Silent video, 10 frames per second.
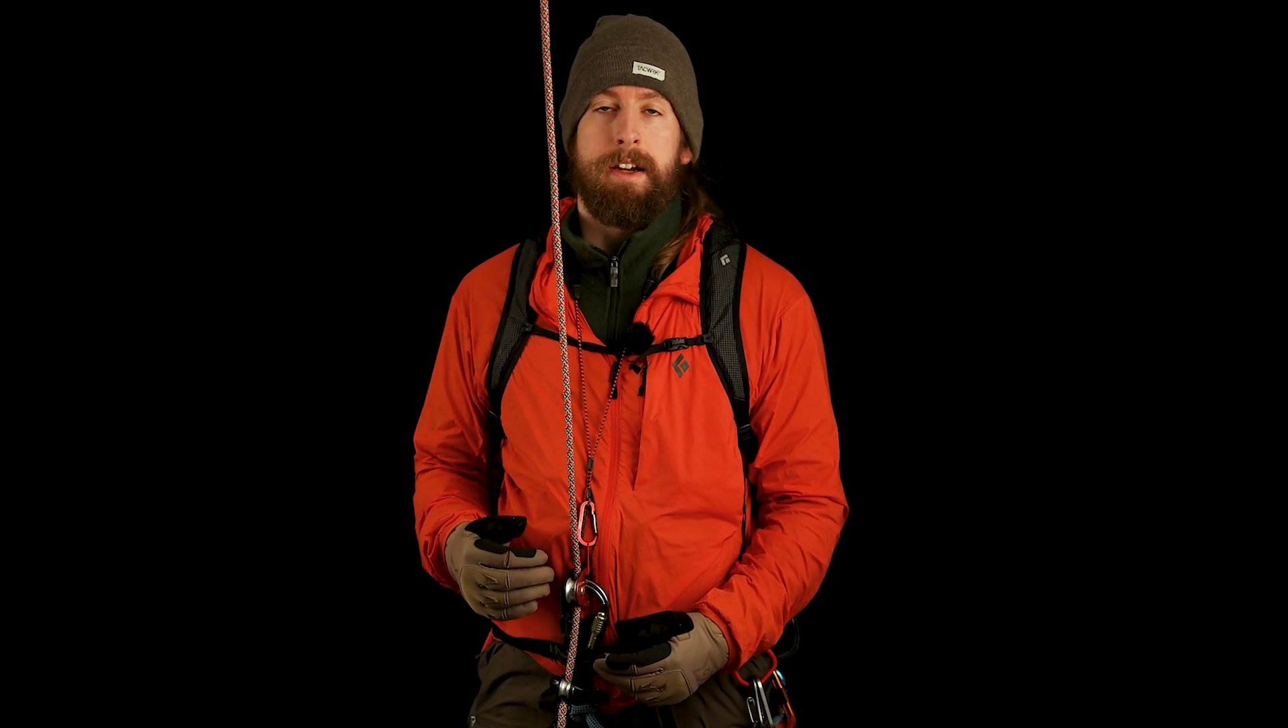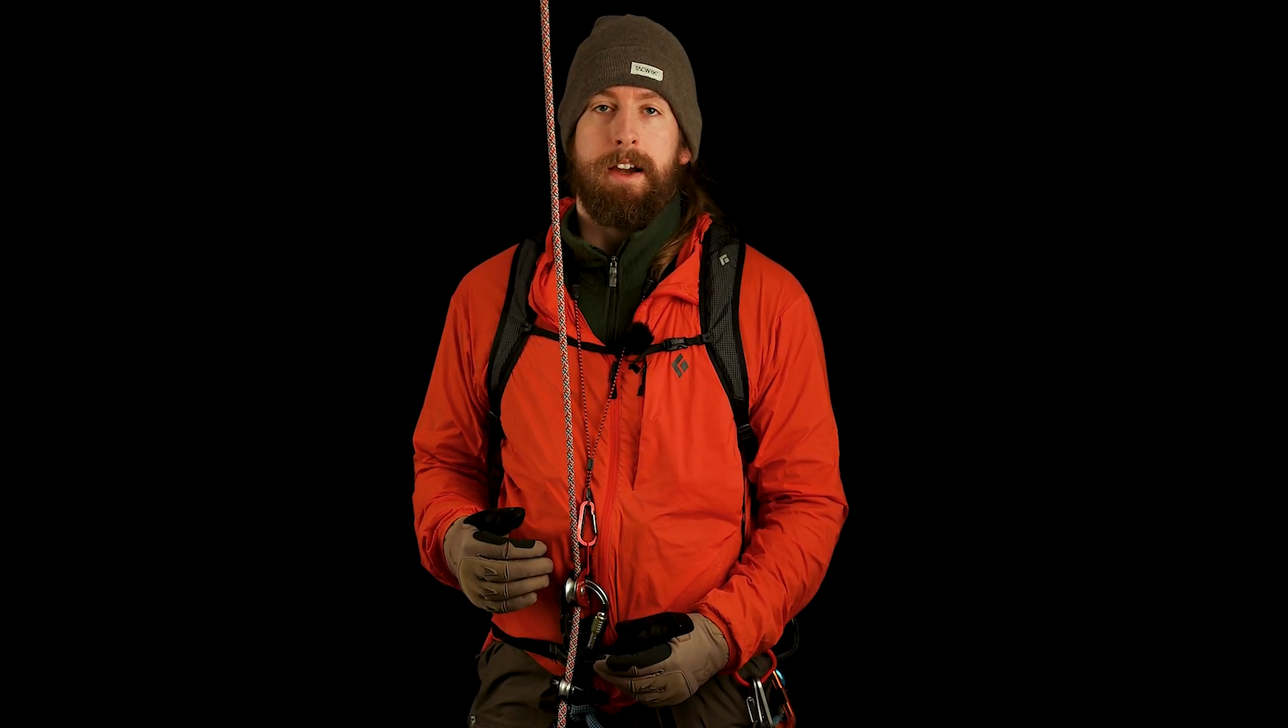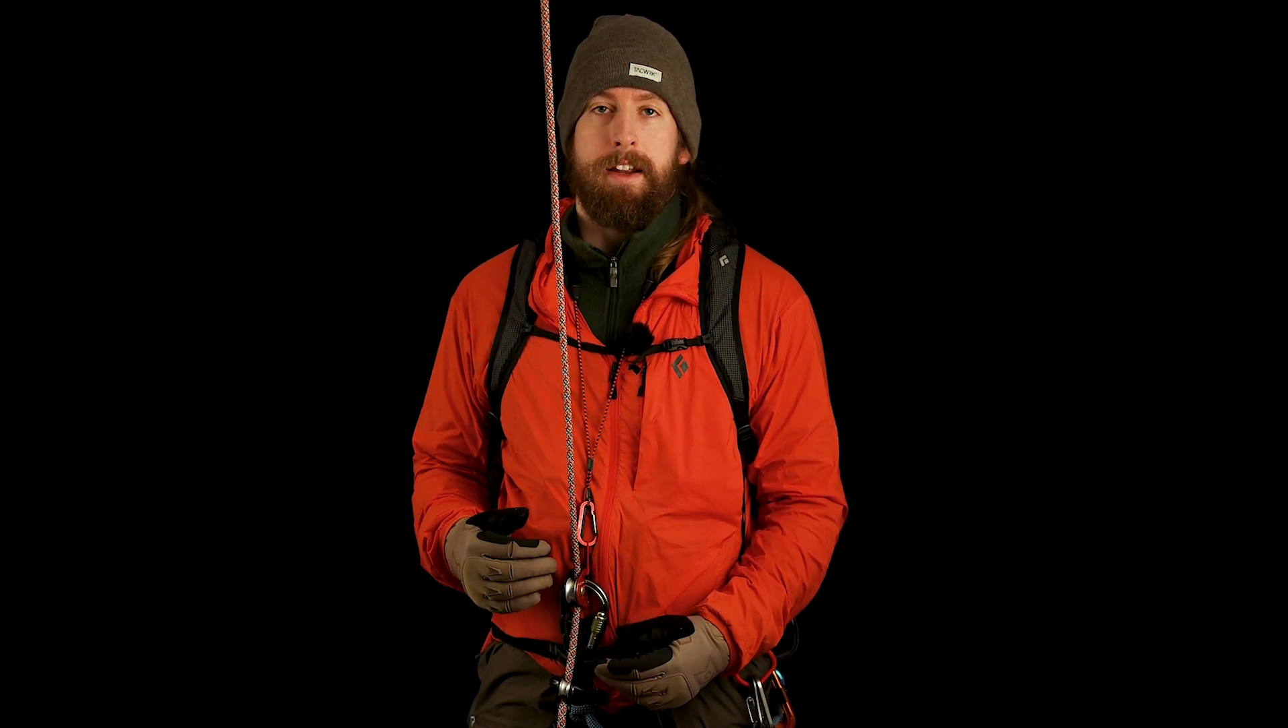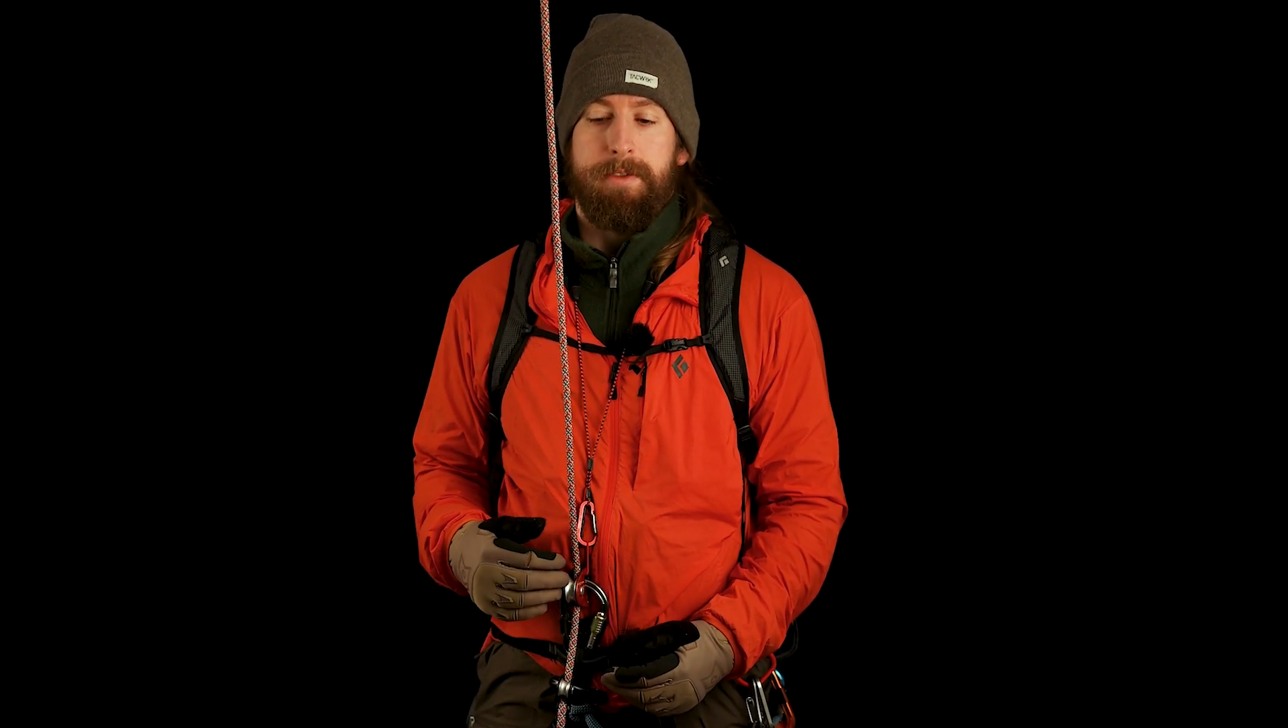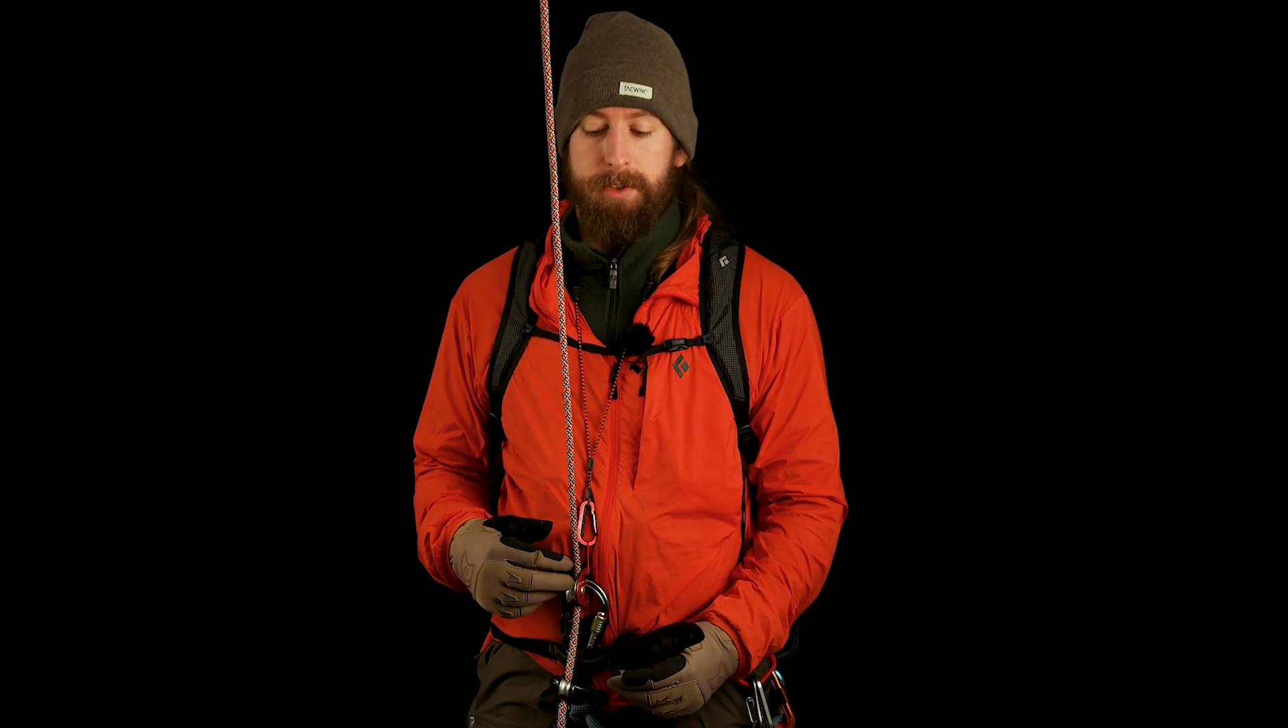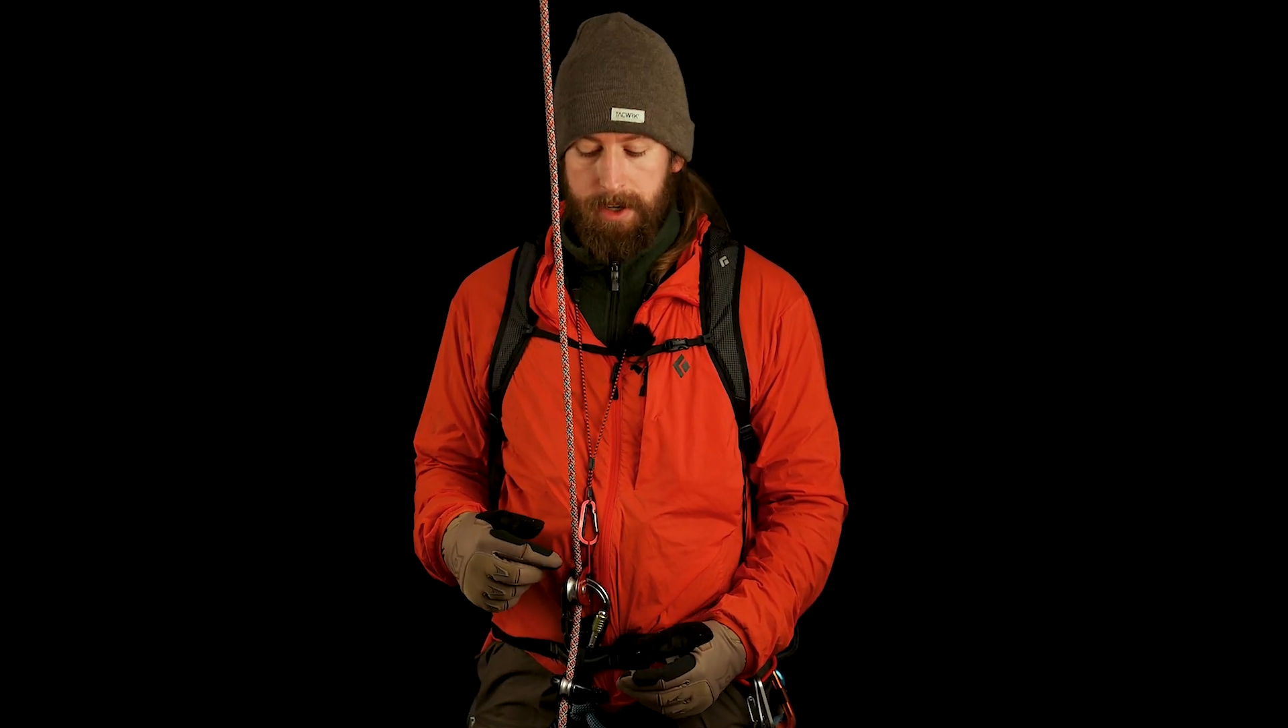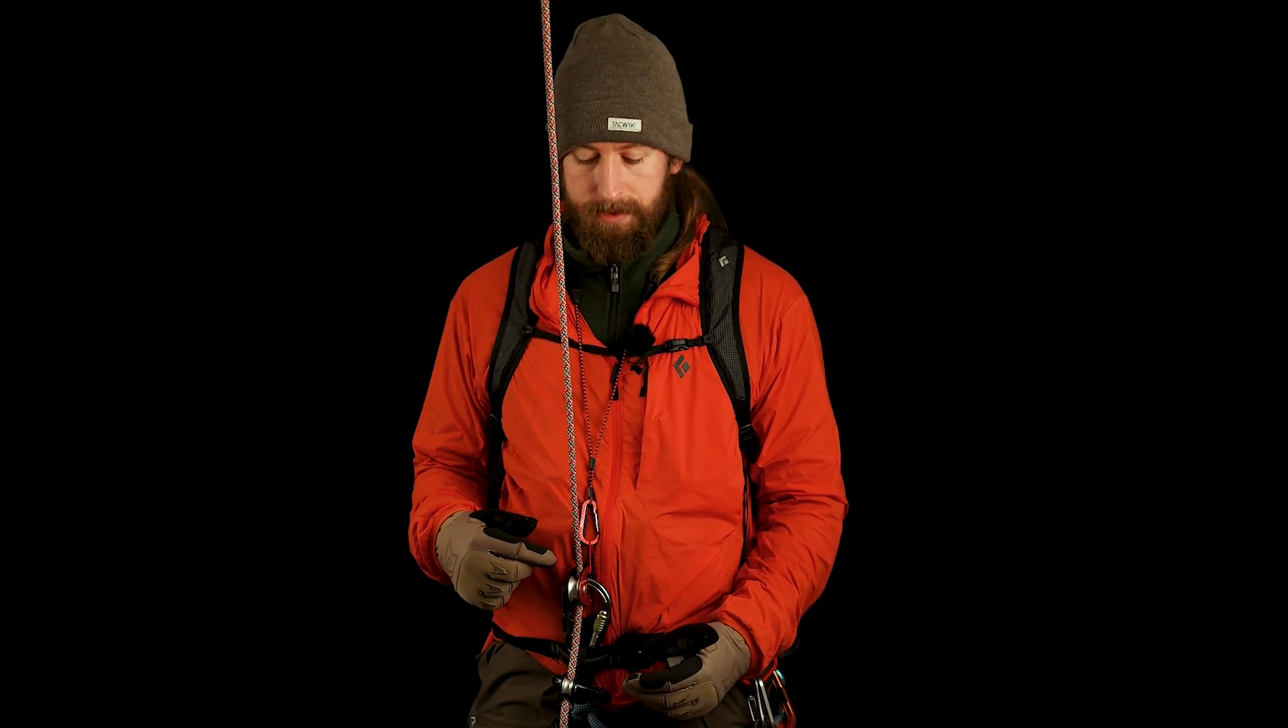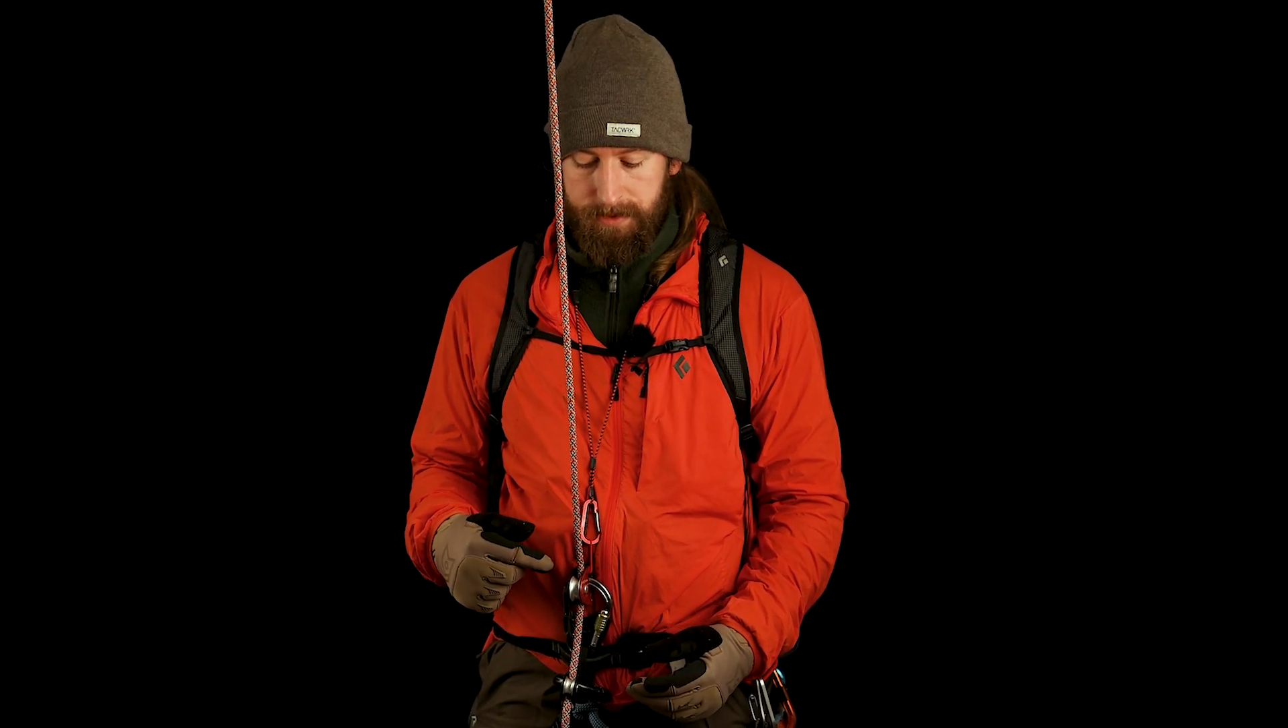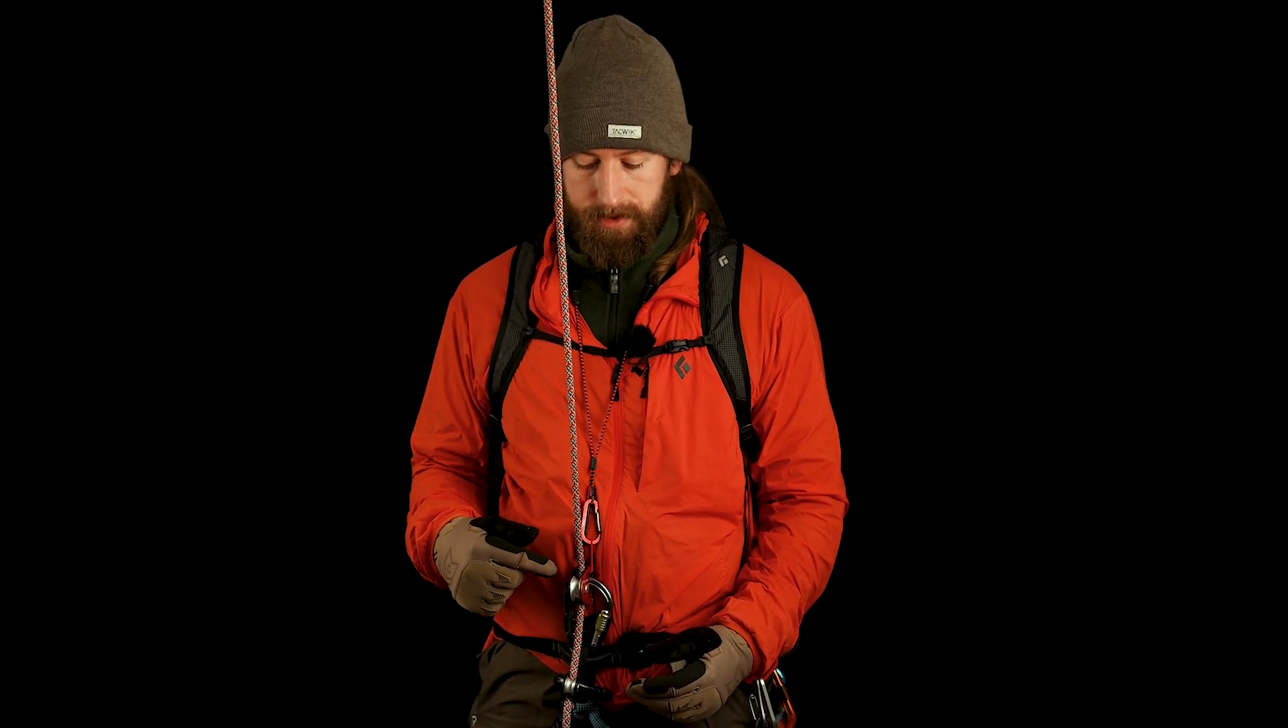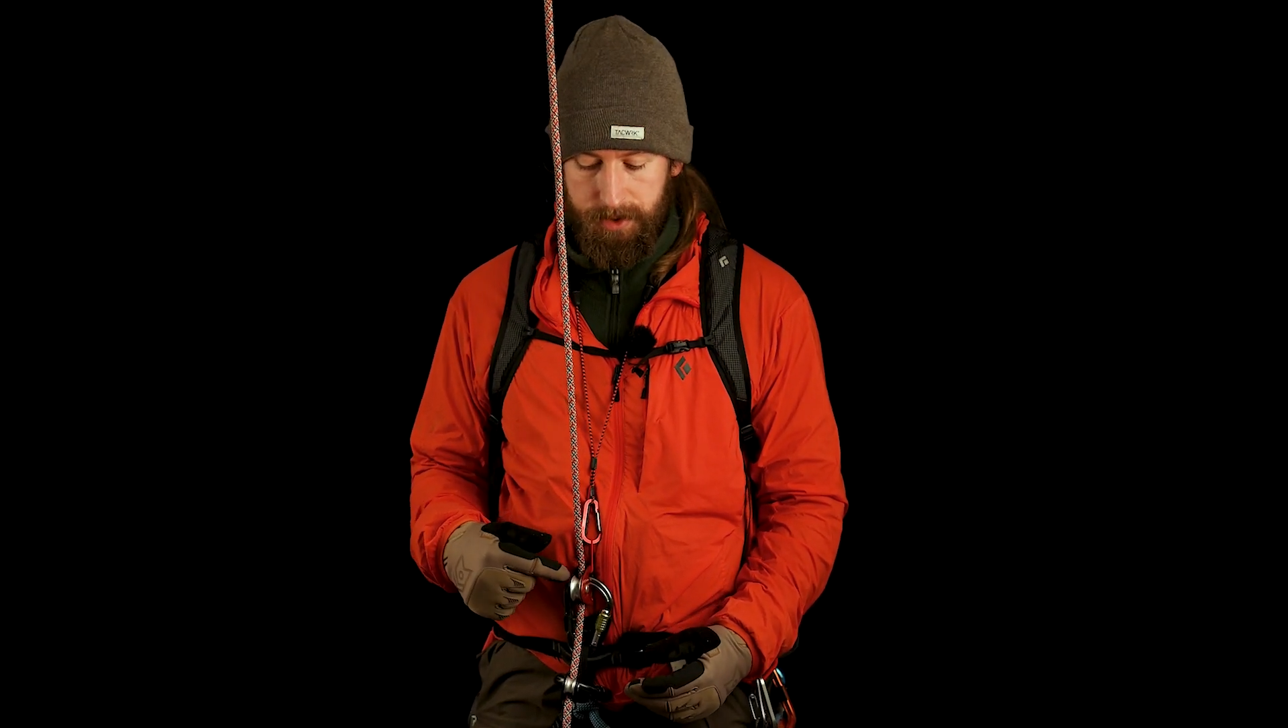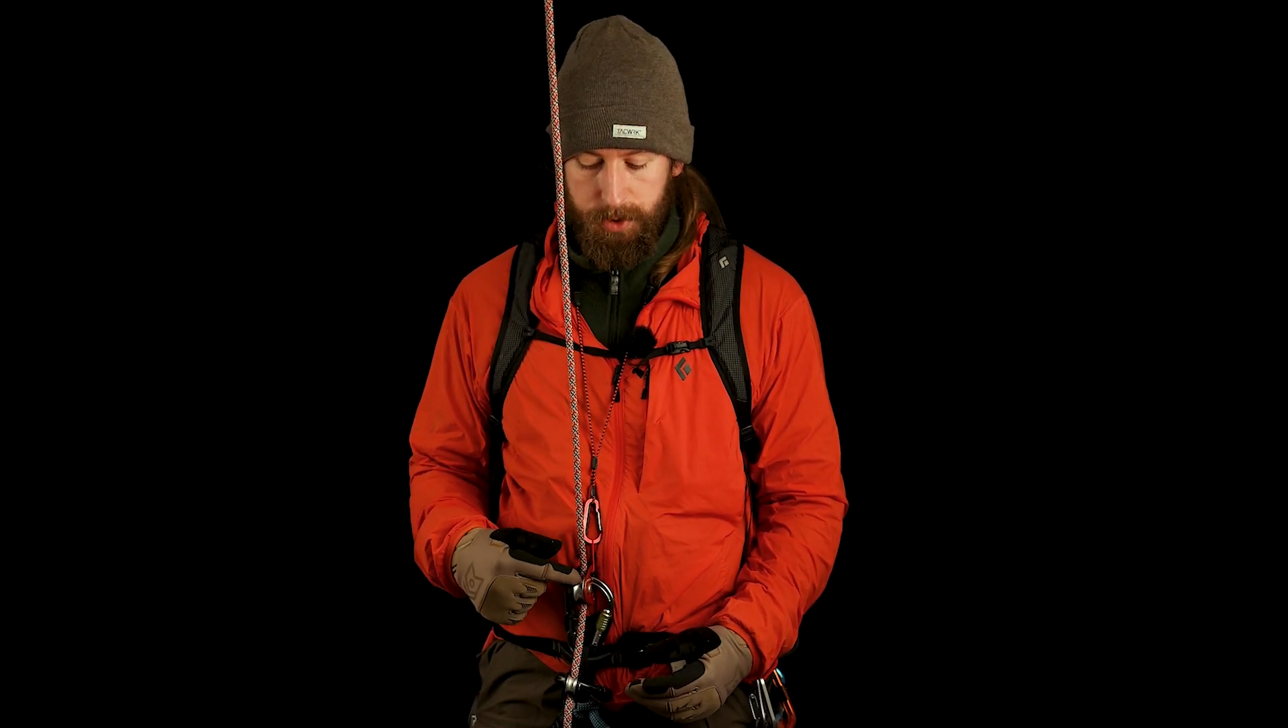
And if you have